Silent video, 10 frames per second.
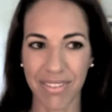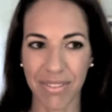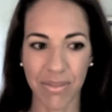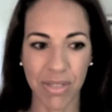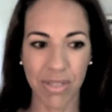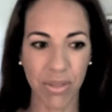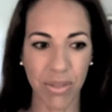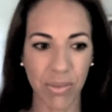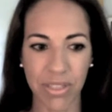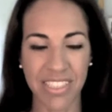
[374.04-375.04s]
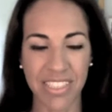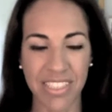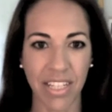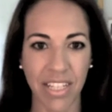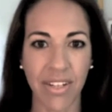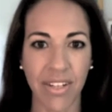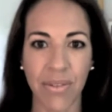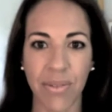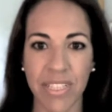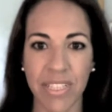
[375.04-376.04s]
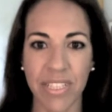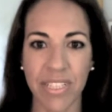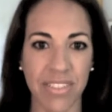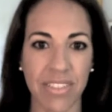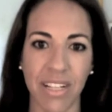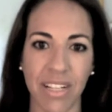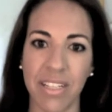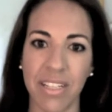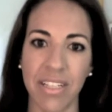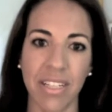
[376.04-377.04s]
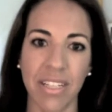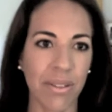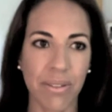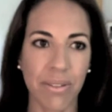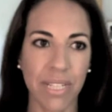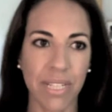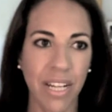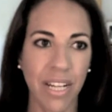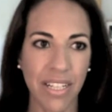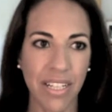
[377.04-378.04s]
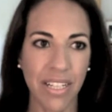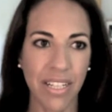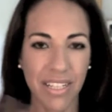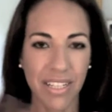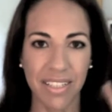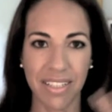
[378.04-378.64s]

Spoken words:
what the world is telling you, what doctors are telling you, and you just gotta.